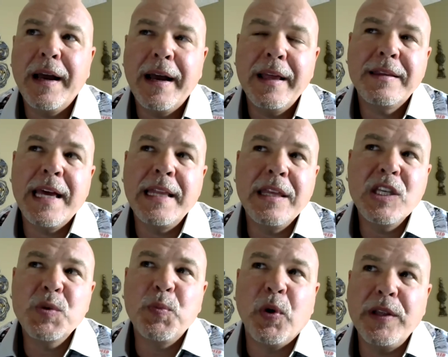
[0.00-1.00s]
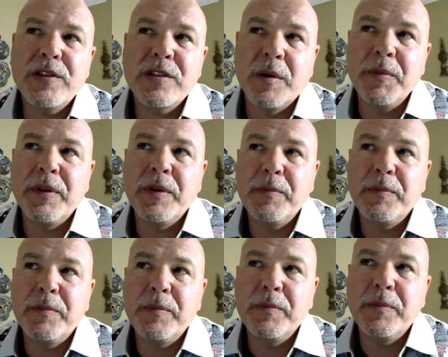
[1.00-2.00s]
at this point, some of the
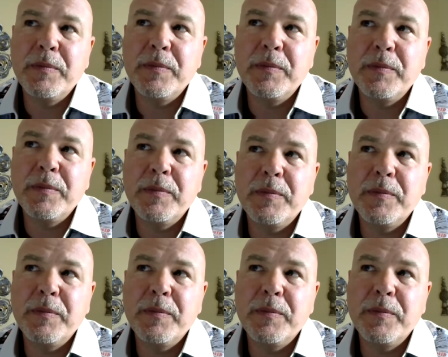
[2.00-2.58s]
people listening